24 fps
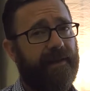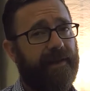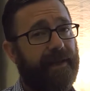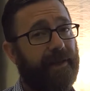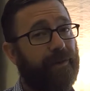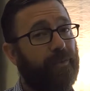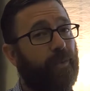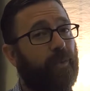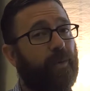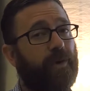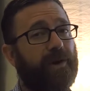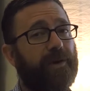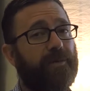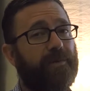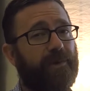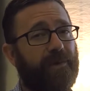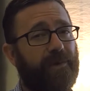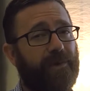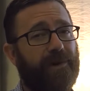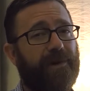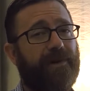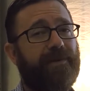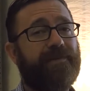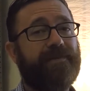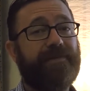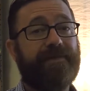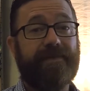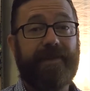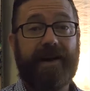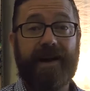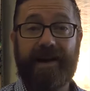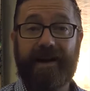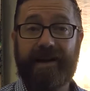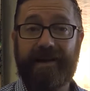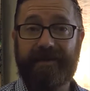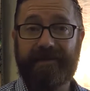in one or more of
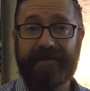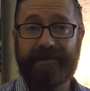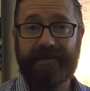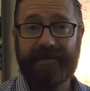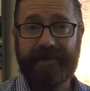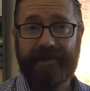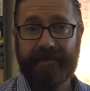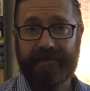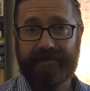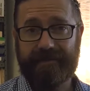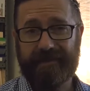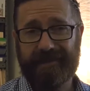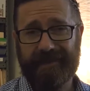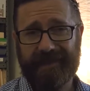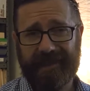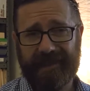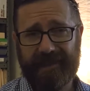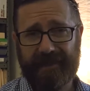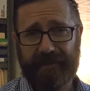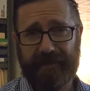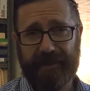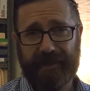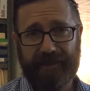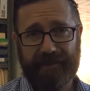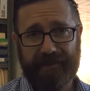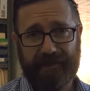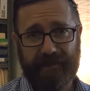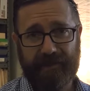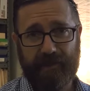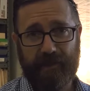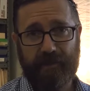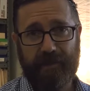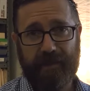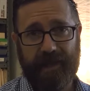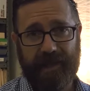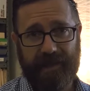5 different areas or
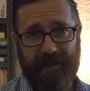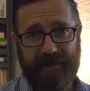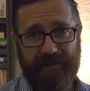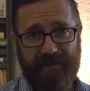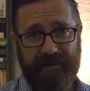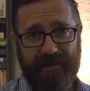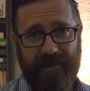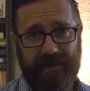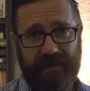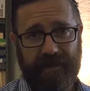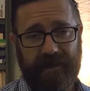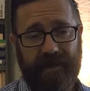domains.